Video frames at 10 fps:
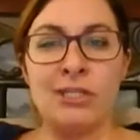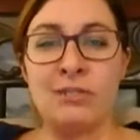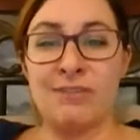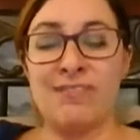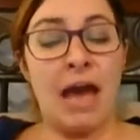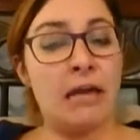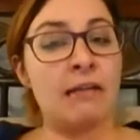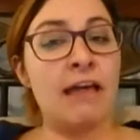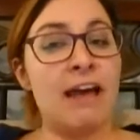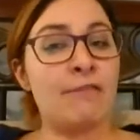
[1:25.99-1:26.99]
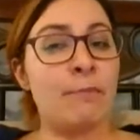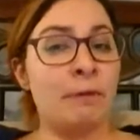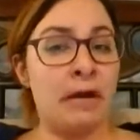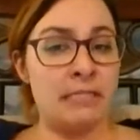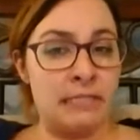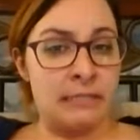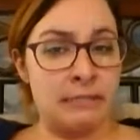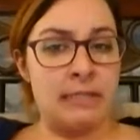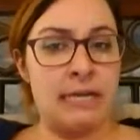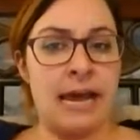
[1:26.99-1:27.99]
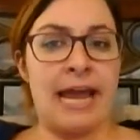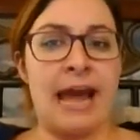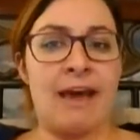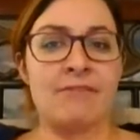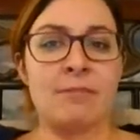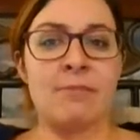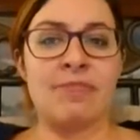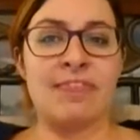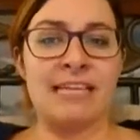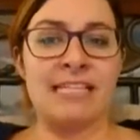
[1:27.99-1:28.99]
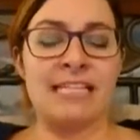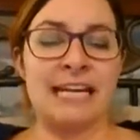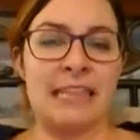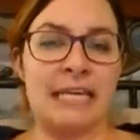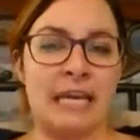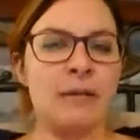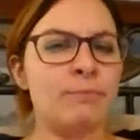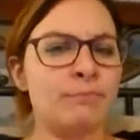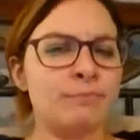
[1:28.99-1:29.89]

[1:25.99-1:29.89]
So I've gotten a lot of presents, and I have some things that I think